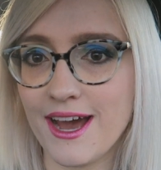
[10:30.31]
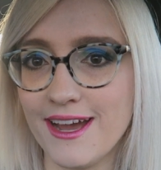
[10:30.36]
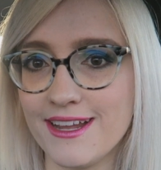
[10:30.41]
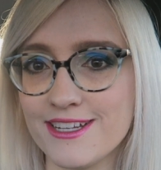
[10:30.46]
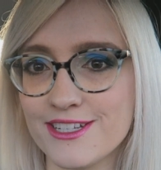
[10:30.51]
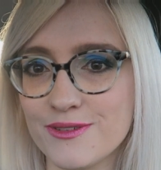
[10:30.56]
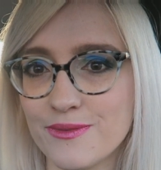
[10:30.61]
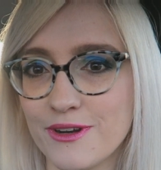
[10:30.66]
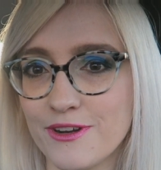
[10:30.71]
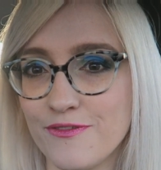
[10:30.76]
I
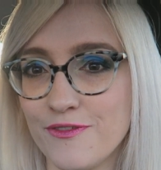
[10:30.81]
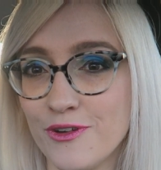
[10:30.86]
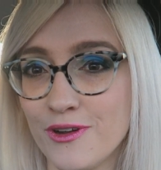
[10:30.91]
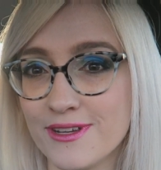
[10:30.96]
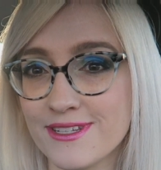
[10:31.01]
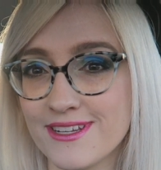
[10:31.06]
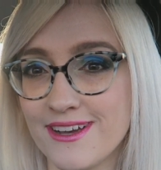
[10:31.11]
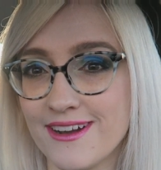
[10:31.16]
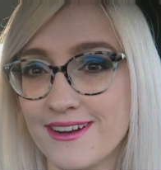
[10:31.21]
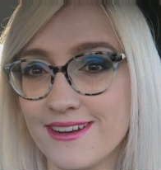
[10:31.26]
just want to
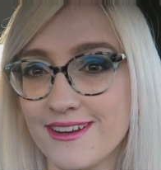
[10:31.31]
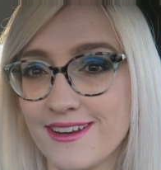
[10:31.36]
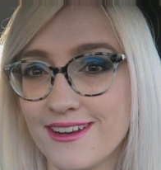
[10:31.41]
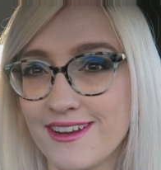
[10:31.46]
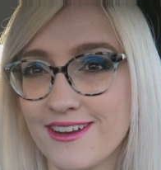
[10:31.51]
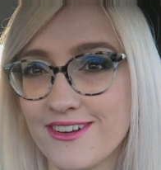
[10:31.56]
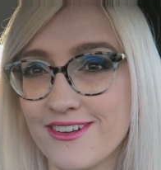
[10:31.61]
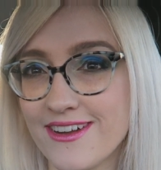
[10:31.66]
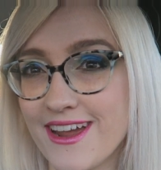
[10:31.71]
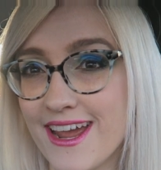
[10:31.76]
focus on
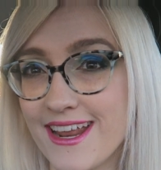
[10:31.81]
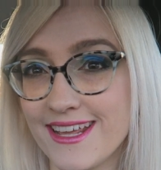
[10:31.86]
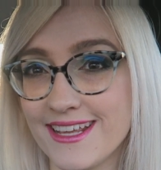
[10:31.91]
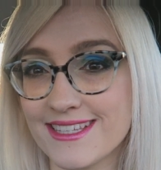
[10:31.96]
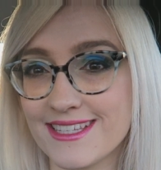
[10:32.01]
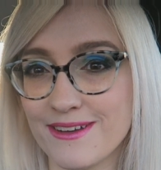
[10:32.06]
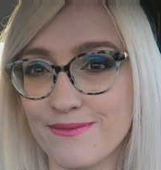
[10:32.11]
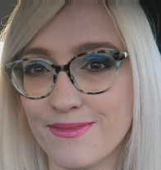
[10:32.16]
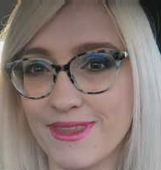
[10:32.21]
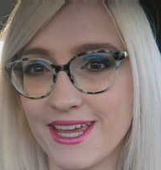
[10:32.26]

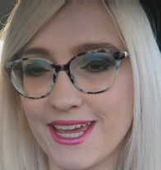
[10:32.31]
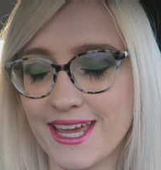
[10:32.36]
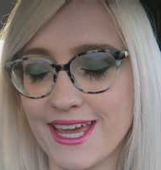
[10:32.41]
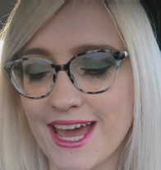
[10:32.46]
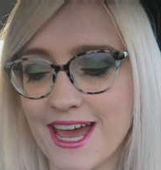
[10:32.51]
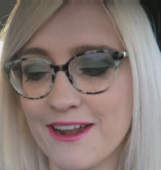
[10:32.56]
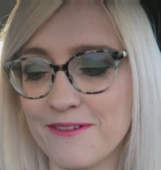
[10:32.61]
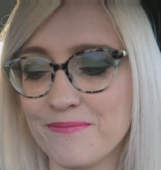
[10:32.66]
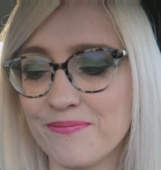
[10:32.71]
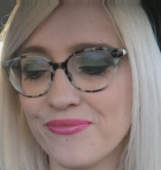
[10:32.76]
creating something
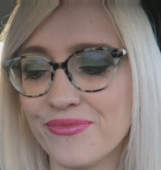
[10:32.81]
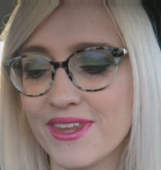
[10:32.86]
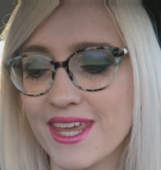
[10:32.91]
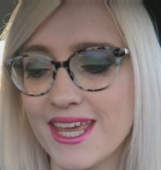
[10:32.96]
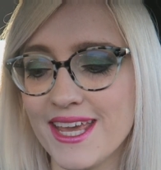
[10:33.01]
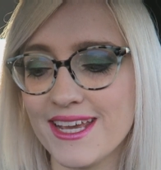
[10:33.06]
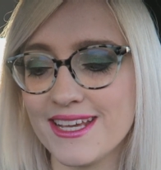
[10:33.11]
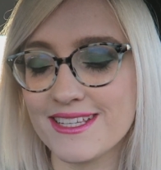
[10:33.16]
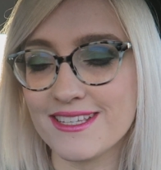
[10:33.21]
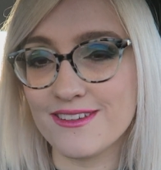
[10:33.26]
again.
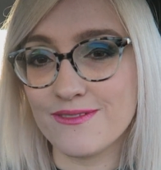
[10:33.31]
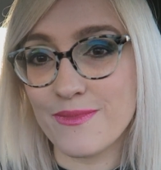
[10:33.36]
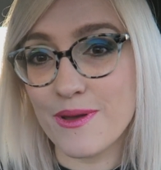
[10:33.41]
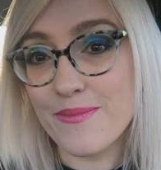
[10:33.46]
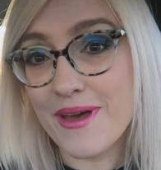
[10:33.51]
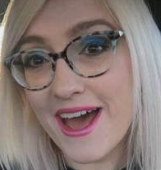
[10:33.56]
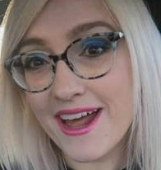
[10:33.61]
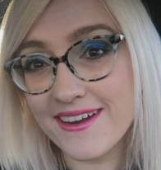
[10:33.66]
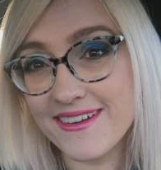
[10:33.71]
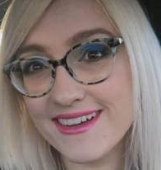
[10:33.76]
So
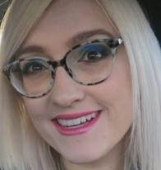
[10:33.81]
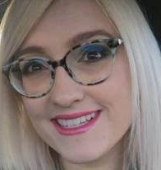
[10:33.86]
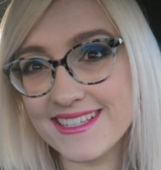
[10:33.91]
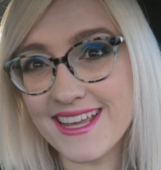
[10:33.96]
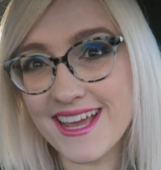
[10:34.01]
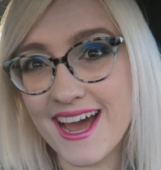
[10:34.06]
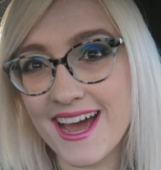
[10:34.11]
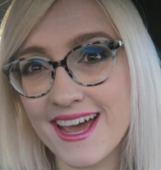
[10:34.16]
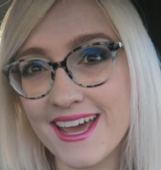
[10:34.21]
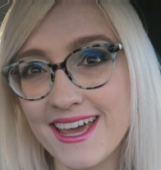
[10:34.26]
my battery is
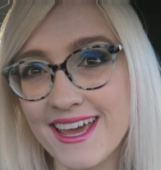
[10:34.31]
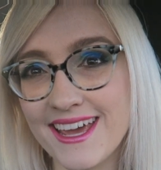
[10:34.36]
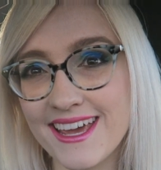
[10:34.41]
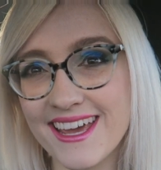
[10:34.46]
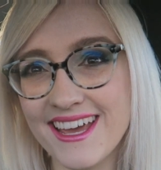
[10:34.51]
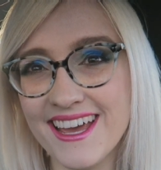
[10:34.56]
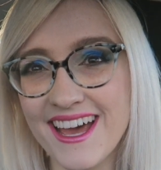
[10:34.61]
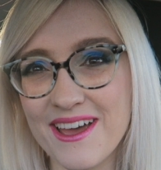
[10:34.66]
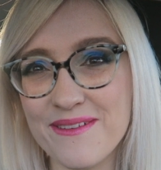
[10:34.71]
dying.